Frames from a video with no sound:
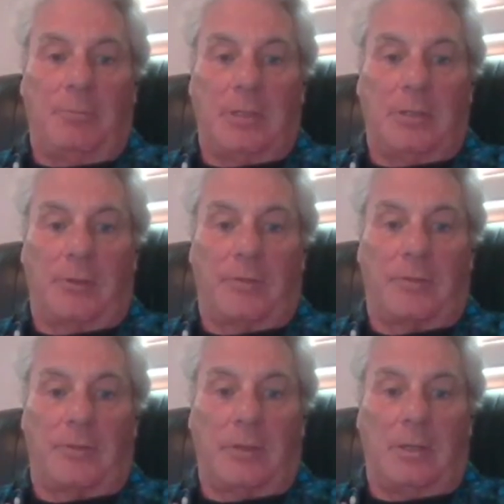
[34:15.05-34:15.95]

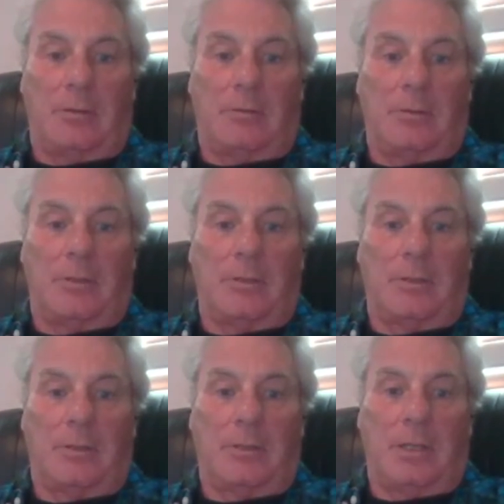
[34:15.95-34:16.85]
because
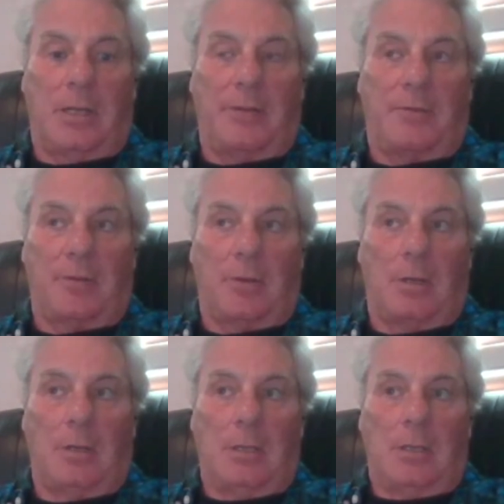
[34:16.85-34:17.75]
the odds are